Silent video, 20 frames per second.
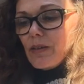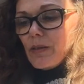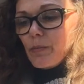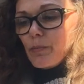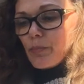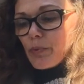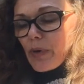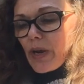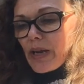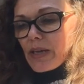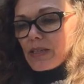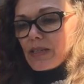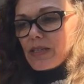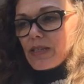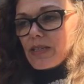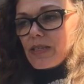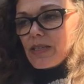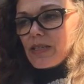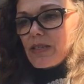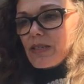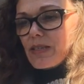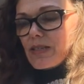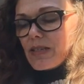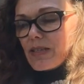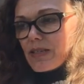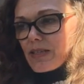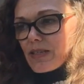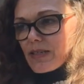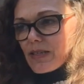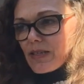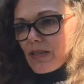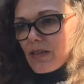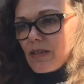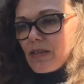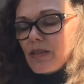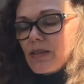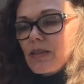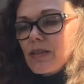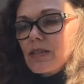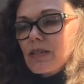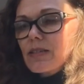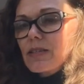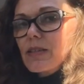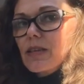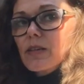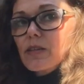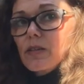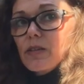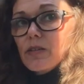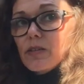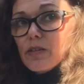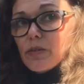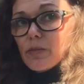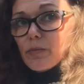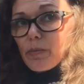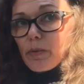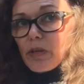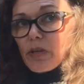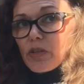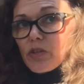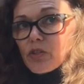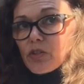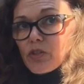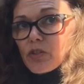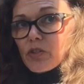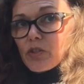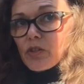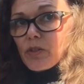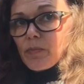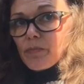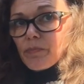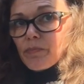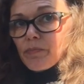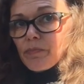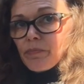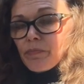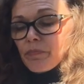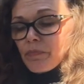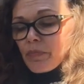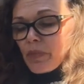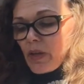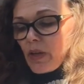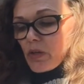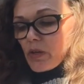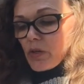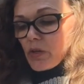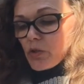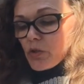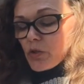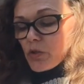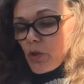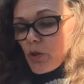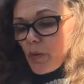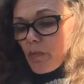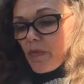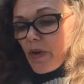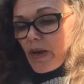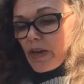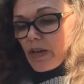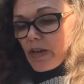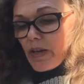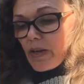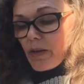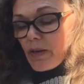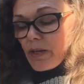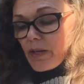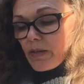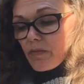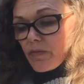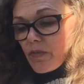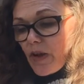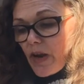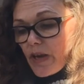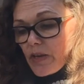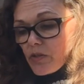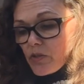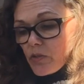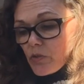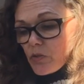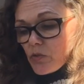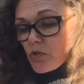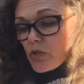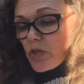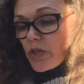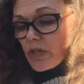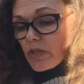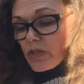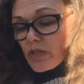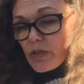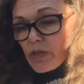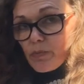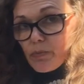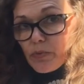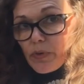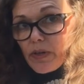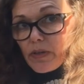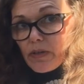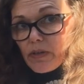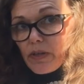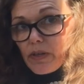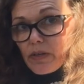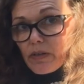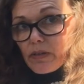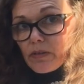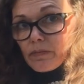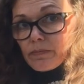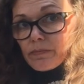Practice stillness and contemplation. So I invite you to take a deep breath in.